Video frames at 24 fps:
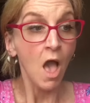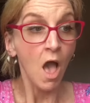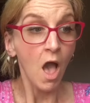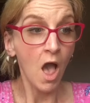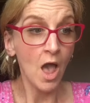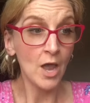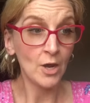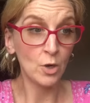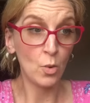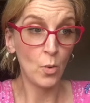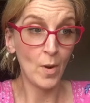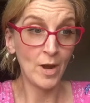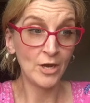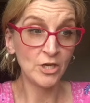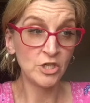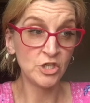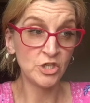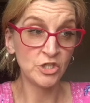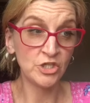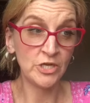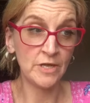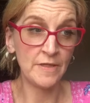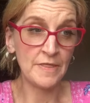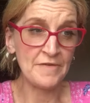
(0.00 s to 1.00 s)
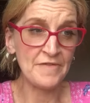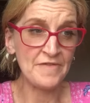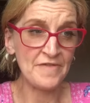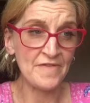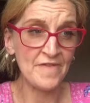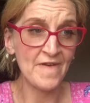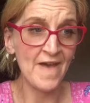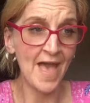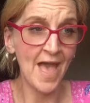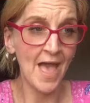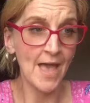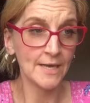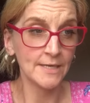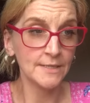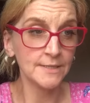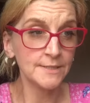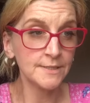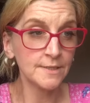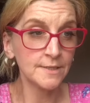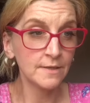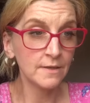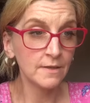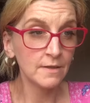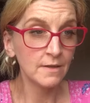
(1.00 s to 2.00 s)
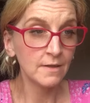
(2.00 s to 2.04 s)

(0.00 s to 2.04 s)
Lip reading: I question the fact,